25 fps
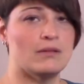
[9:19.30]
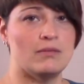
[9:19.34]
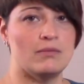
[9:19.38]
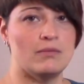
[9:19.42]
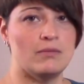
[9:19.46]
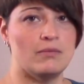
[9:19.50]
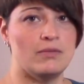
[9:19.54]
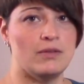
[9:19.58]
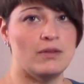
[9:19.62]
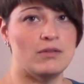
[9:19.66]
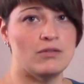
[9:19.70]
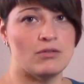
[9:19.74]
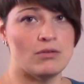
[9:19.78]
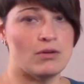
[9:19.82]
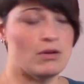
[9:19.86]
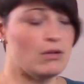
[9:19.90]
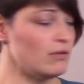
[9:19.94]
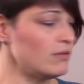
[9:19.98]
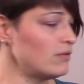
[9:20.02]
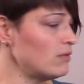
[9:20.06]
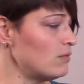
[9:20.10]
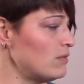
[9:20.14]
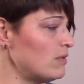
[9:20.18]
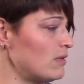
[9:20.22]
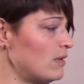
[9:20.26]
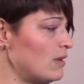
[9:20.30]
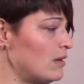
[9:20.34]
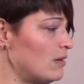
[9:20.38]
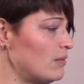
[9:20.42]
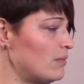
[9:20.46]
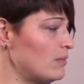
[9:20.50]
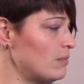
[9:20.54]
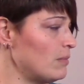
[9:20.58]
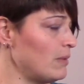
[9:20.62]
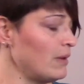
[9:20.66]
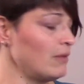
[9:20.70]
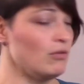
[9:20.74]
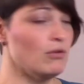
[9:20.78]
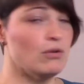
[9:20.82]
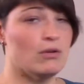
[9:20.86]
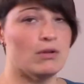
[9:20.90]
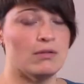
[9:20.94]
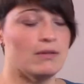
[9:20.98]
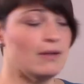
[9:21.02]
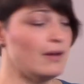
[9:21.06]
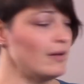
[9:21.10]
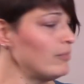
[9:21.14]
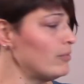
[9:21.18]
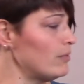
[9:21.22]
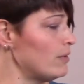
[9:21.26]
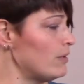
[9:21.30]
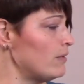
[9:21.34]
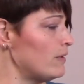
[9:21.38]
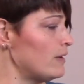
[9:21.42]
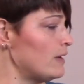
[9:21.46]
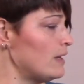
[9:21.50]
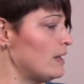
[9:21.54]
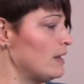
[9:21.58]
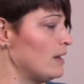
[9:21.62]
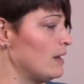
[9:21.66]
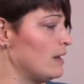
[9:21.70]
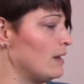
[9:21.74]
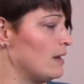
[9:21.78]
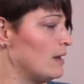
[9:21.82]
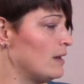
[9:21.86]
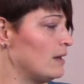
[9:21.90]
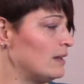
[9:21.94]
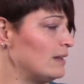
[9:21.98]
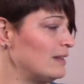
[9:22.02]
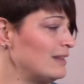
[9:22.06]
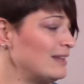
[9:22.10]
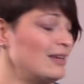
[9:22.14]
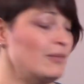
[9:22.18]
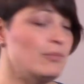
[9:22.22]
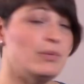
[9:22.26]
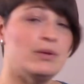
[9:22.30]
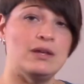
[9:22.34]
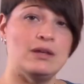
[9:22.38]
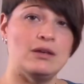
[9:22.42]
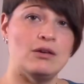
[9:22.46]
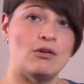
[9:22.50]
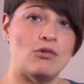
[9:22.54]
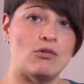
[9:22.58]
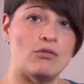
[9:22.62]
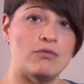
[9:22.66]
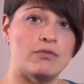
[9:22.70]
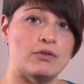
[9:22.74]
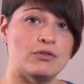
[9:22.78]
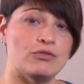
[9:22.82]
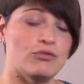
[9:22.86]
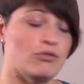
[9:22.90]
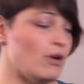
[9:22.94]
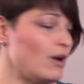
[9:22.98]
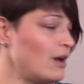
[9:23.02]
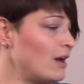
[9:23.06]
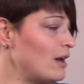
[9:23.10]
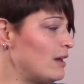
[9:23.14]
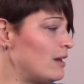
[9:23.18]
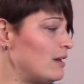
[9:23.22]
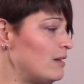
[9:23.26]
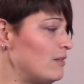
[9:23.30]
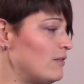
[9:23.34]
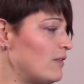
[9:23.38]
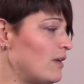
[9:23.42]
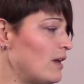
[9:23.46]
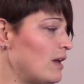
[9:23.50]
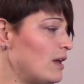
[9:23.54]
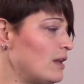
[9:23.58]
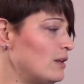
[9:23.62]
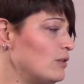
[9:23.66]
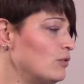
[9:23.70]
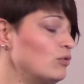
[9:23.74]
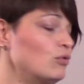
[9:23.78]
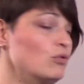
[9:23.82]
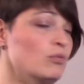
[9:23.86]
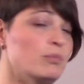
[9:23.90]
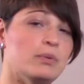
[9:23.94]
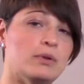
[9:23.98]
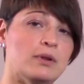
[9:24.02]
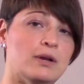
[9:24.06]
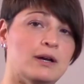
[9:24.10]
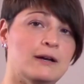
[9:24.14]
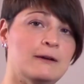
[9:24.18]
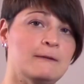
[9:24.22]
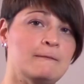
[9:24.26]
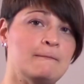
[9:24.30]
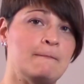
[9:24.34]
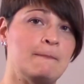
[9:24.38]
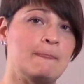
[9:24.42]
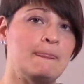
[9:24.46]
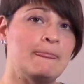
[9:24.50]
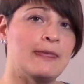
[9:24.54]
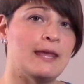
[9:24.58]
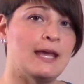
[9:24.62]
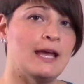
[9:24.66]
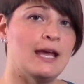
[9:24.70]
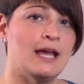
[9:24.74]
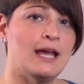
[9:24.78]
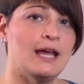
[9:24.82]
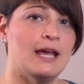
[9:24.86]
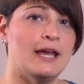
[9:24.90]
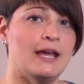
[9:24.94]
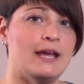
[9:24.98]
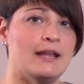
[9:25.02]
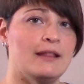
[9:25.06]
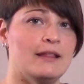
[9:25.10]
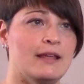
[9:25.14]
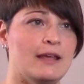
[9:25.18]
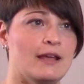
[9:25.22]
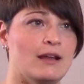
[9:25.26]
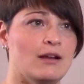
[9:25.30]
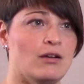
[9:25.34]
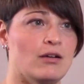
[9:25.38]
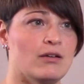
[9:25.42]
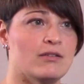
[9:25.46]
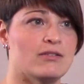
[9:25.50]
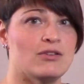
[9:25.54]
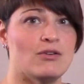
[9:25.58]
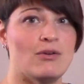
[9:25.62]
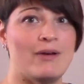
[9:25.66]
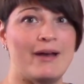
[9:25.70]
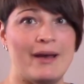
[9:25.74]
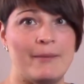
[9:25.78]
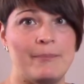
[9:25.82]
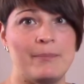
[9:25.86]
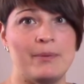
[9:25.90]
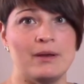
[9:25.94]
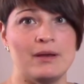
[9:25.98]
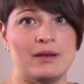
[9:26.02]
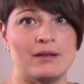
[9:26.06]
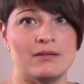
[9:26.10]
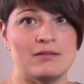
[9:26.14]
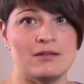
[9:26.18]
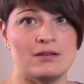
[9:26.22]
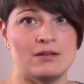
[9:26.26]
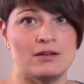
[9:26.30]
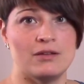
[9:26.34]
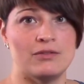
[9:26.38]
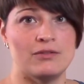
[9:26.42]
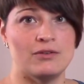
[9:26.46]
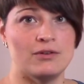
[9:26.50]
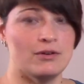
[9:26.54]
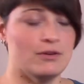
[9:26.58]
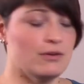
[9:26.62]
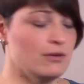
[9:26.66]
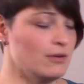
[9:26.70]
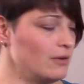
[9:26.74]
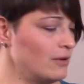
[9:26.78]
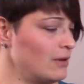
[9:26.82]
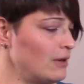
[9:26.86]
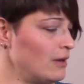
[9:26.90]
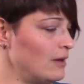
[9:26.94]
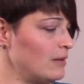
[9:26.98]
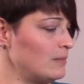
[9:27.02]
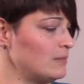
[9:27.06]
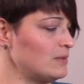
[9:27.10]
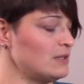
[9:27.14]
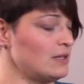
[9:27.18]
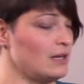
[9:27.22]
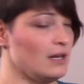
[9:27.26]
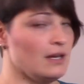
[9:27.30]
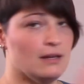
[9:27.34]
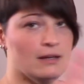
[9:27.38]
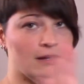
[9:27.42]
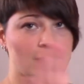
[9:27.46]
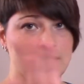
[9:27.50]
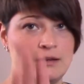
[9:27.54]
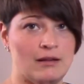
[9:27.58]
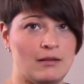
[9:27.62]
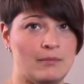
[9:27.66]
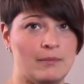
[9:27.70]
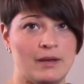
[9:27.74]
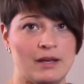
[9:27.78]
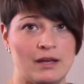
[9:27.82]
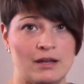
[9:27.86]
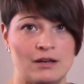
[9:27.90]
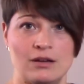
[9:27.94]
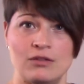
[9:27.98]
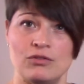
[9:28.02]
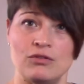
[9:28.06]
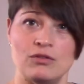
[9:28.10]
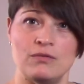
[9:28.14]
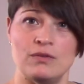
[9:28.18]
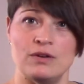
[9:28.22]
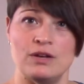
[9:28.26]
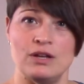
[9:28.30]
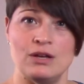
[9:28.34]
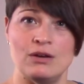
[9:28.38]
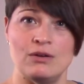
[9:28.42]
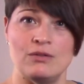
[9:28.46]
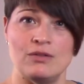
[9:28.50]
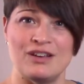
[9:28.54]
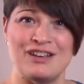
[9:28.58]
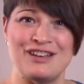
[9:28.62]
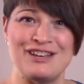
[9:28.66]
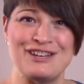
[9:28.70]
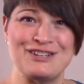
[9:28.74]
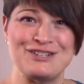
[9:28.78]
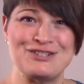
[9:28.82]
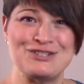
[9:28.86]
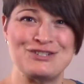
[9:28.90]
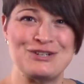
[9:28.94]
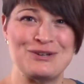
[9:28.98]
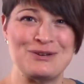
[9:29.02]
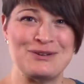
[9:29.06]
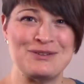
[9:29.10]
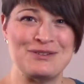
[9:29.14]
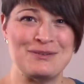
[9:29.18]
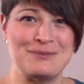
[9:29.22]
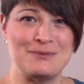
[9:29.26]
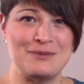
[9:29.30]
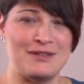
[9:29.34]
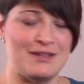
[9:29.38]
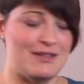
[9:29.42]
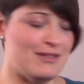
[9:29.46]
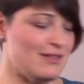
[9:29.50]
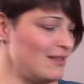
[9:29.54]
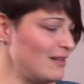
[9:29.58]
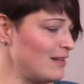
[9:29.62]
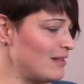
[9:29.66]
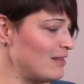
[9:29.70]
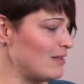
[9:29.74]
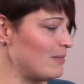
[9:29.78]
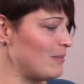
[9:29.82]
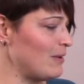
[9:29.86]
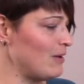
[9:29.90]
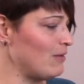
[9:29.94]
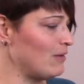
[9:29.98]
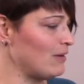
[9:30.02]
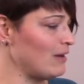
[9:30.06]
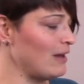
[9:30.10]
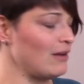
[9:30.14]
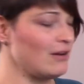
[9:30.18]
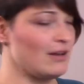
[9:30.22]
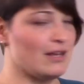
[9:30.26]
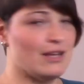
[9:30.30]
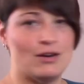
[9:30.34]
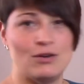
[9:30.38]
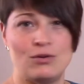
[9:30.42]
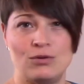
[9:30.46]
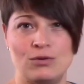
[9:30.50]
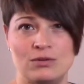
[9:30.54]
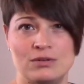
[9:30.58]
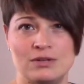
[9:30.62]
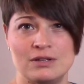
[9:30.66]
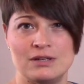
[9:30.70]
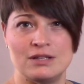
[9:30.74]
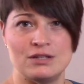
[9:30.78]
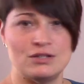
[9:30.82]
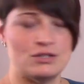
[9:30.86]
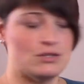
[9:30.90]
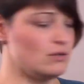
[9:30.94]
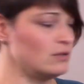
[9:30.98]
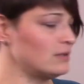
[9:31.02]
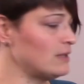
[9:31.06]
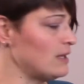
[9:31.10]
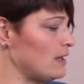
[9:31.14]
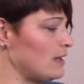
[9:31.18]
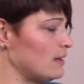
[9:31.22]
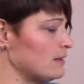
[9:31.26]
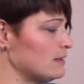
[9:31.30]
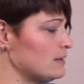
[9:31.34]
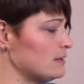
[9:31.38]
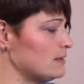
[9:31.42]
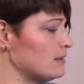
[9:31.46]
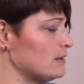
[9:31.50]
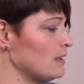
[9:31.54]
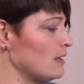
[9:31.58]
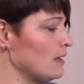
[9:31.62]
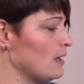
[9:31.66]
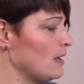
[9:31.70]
These are all associated with my local library, Libby, Overdrive, and Hoopla. And then also Epic is another site, and I'll make another video that kind of shares some of these things about how to get a hold of digital texts.